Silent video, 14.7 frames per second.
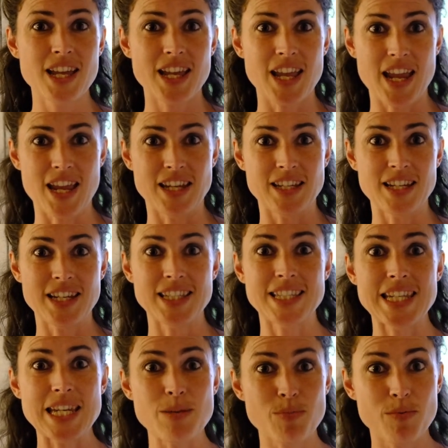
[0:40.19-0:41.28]
in
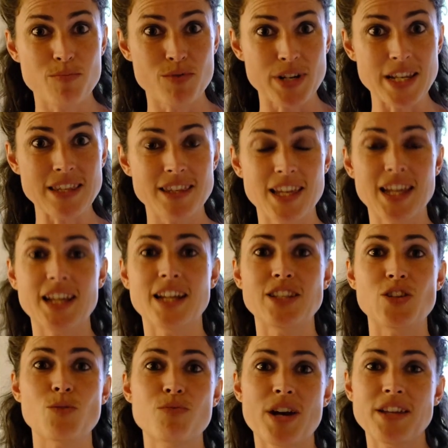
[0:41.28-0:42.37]
deep breathing and
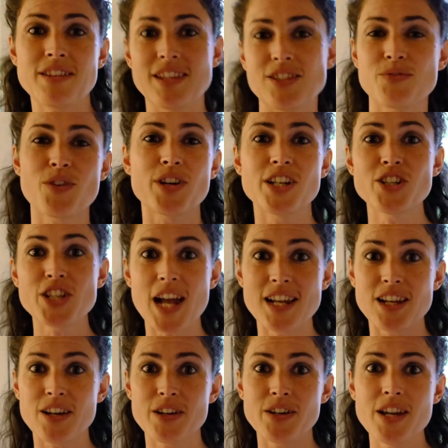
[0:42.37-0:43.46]
your breath is very
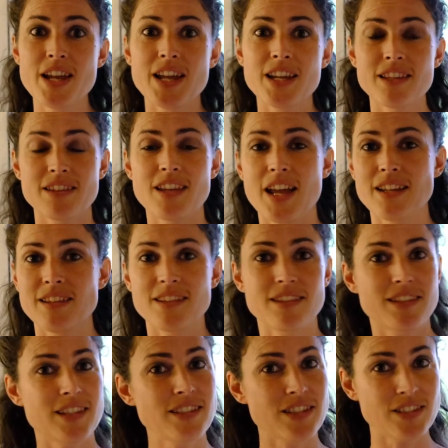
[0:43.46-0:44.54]
shallow, then
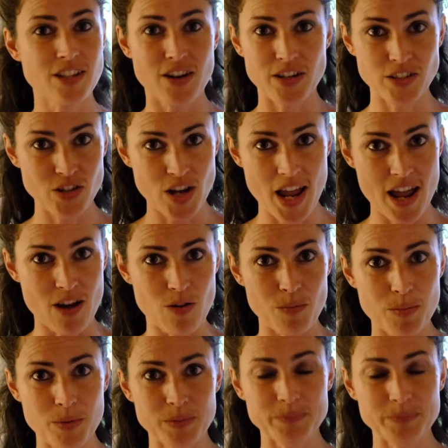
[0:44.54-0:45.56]
this is going to help.